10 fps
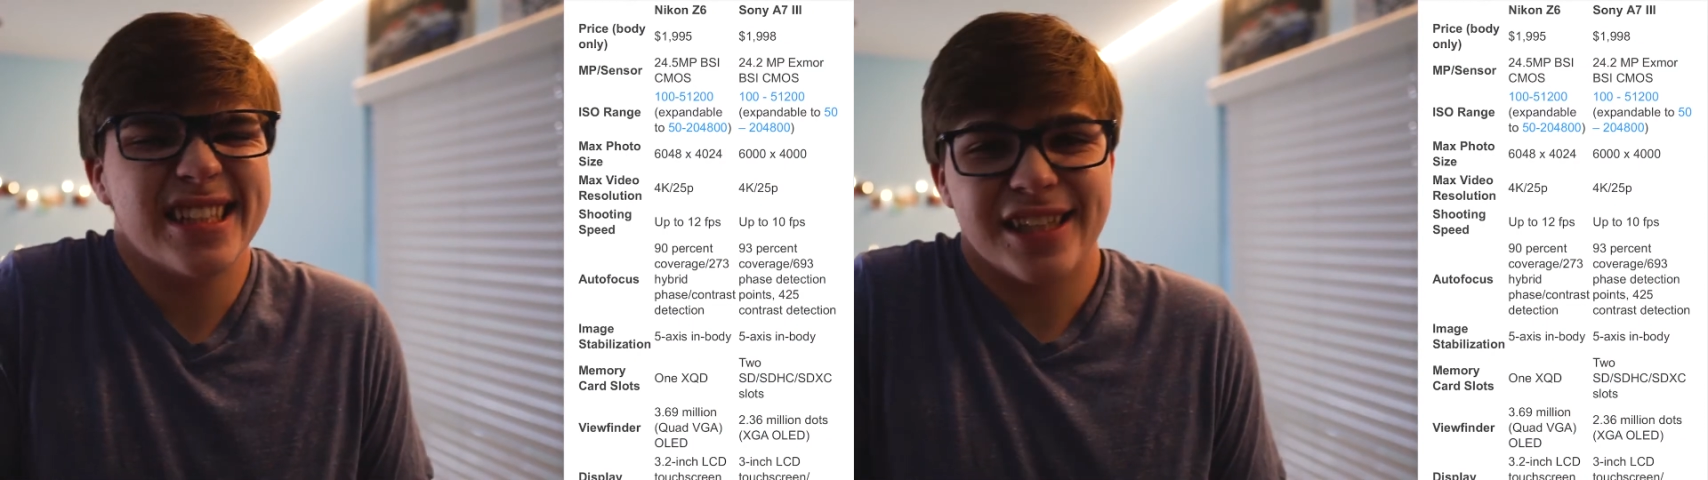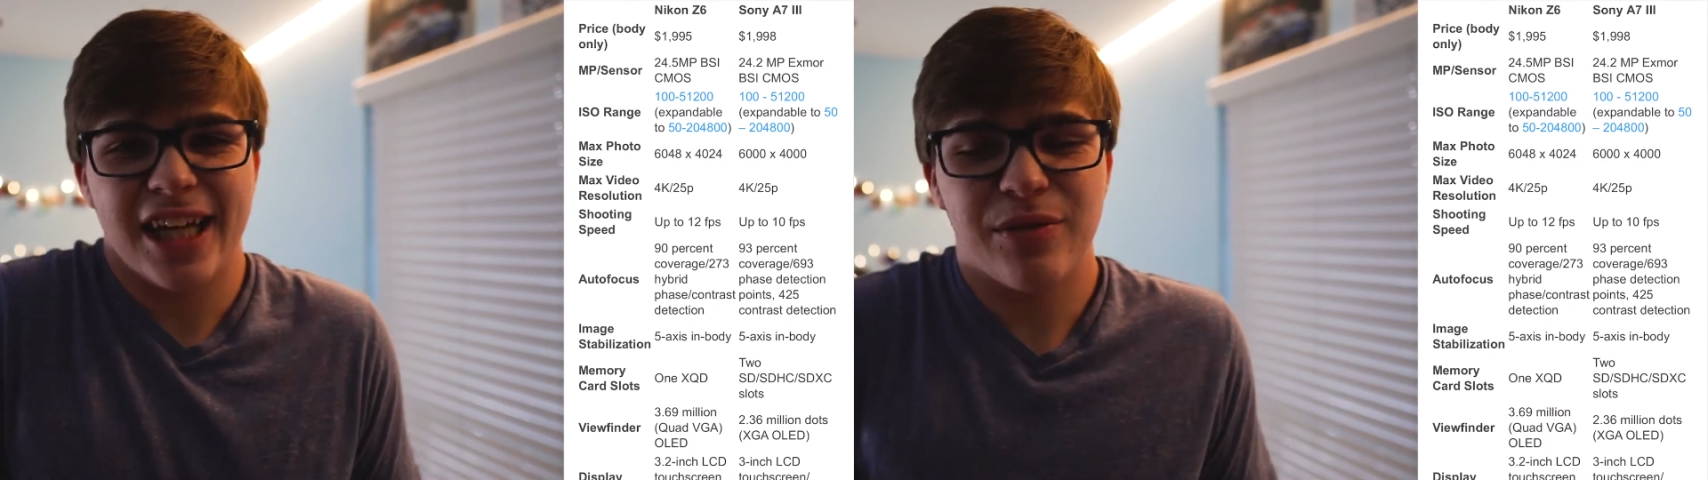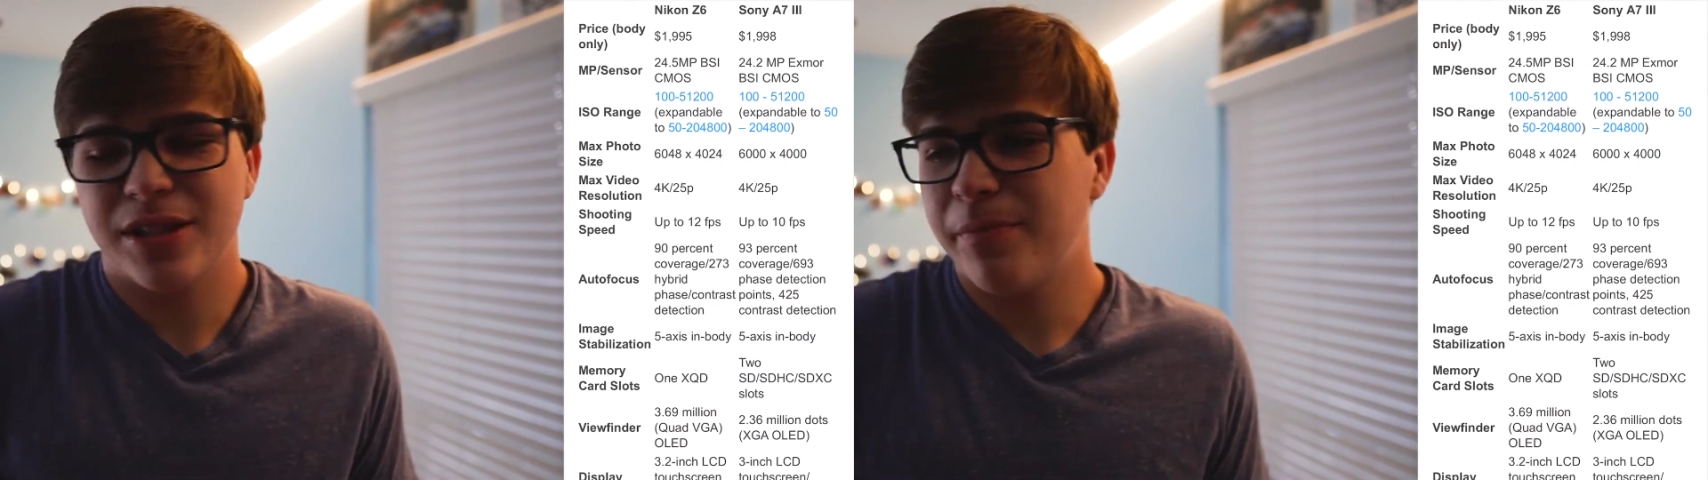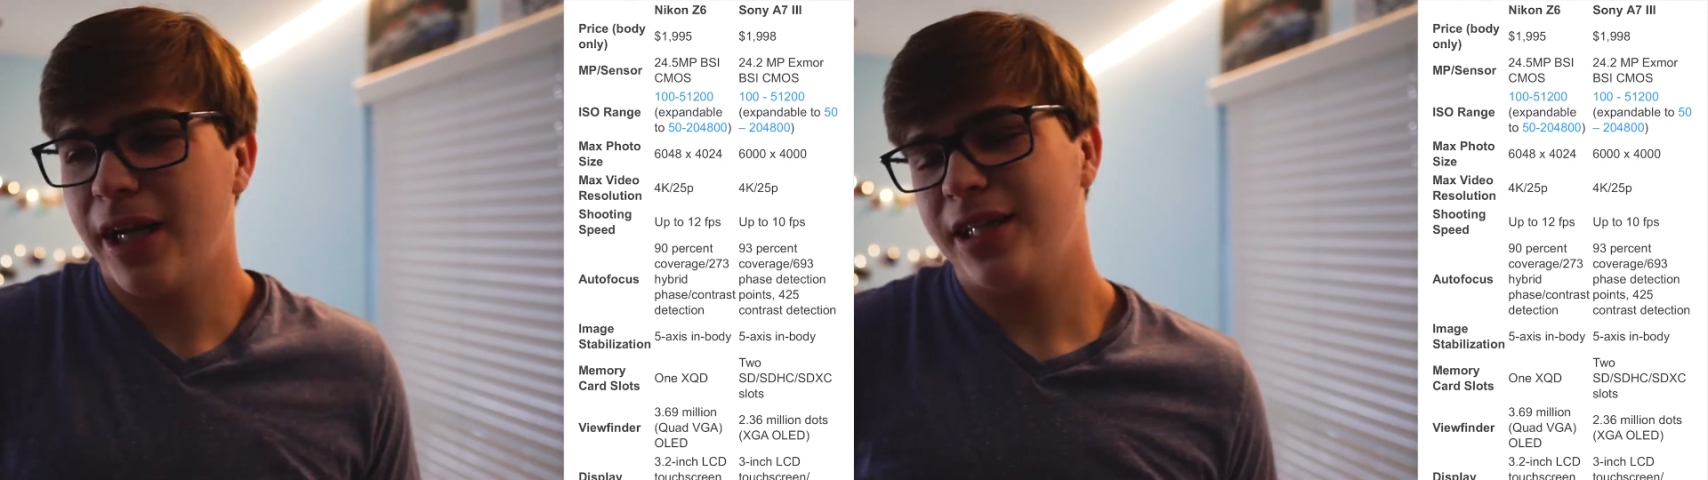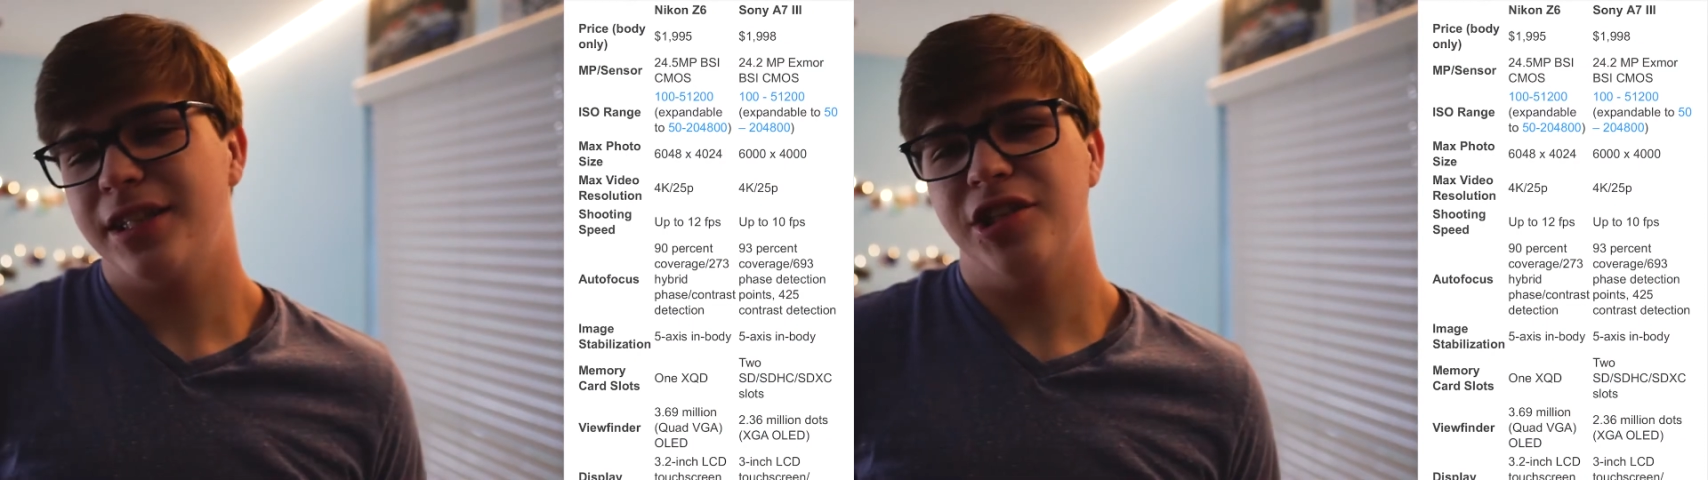that was a
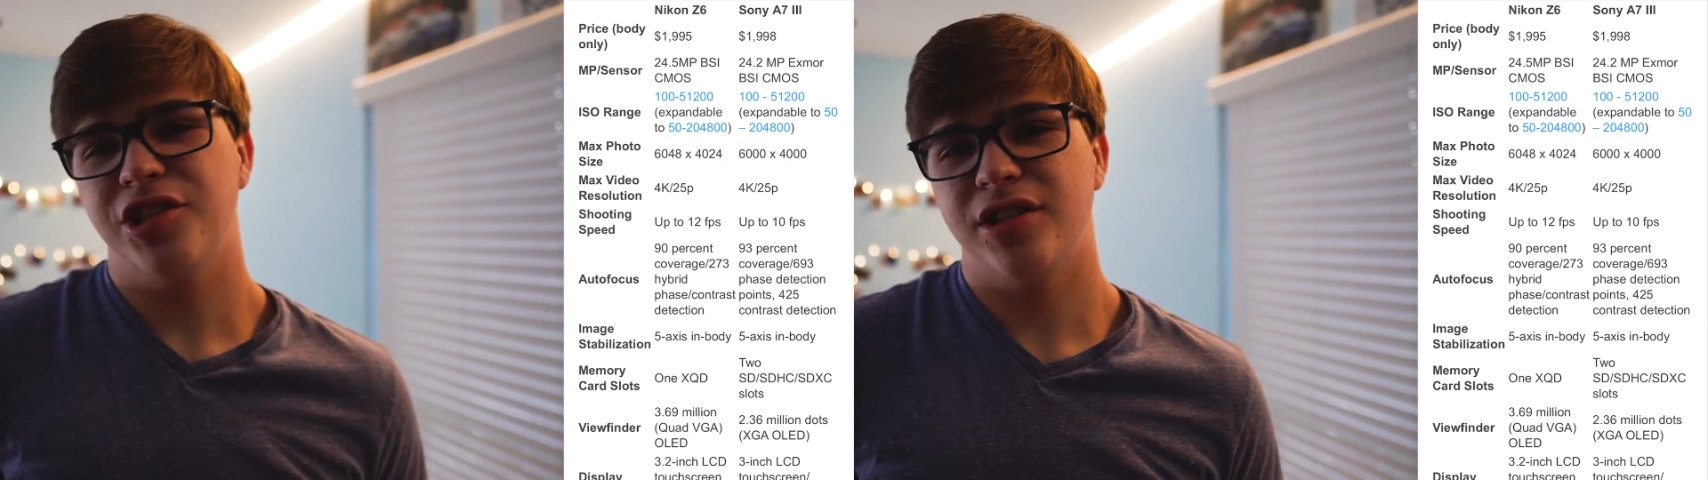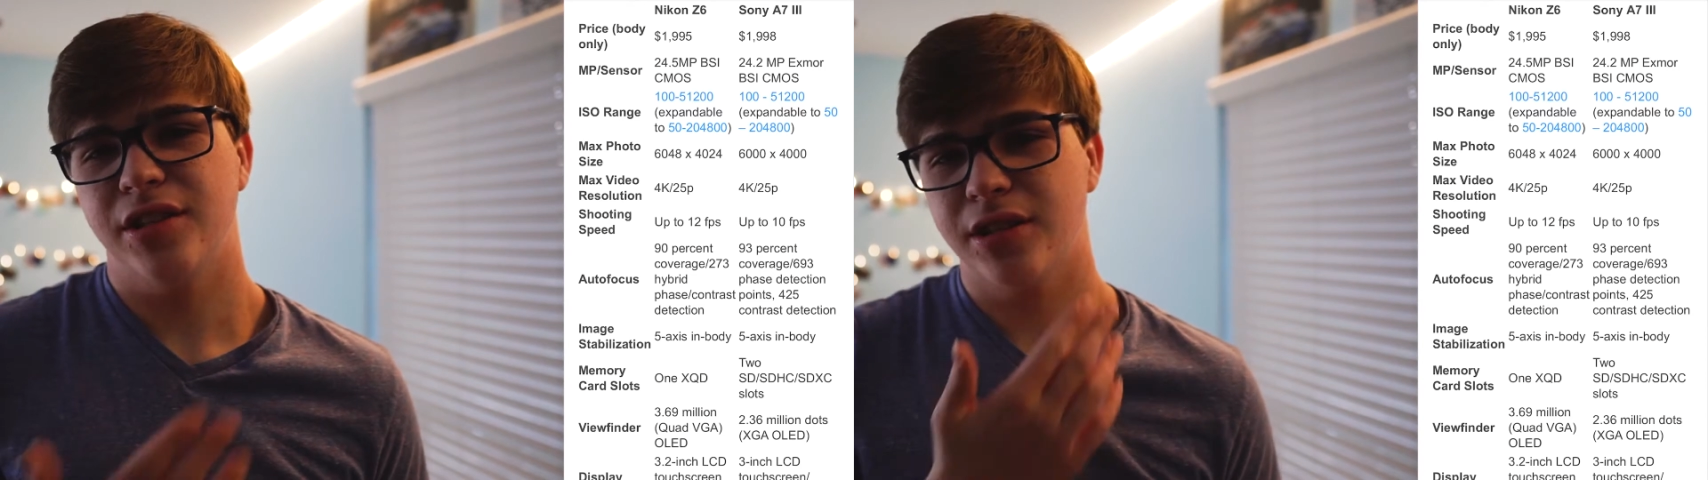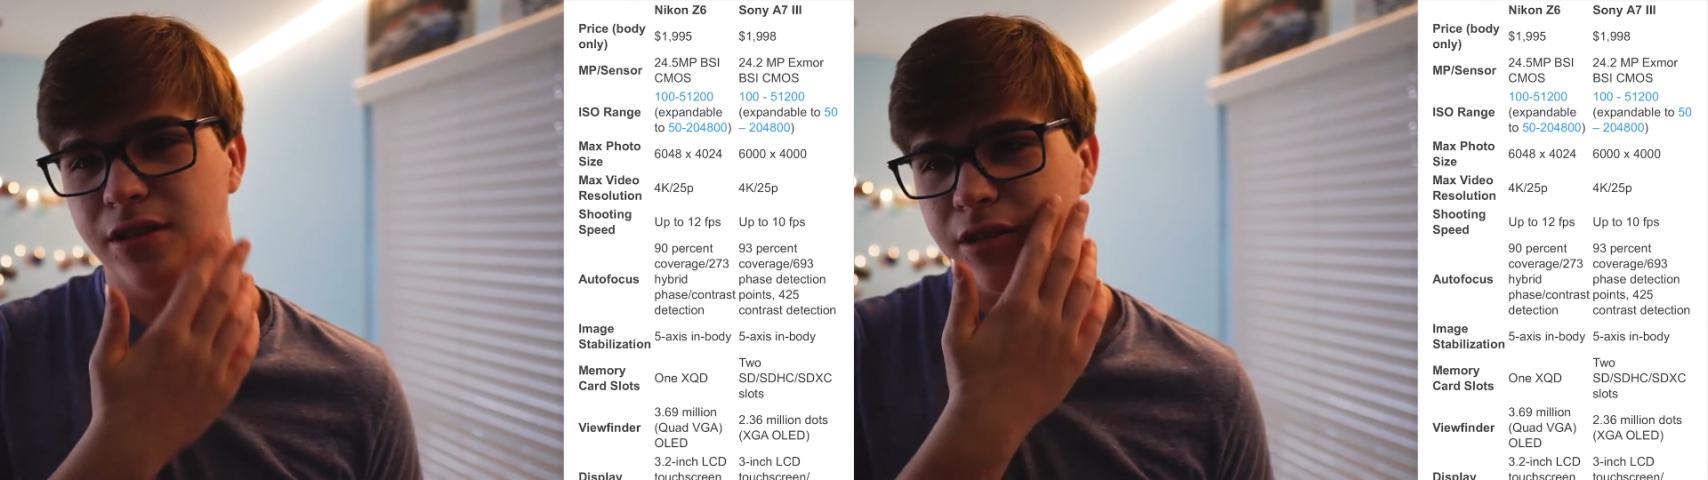bad decision.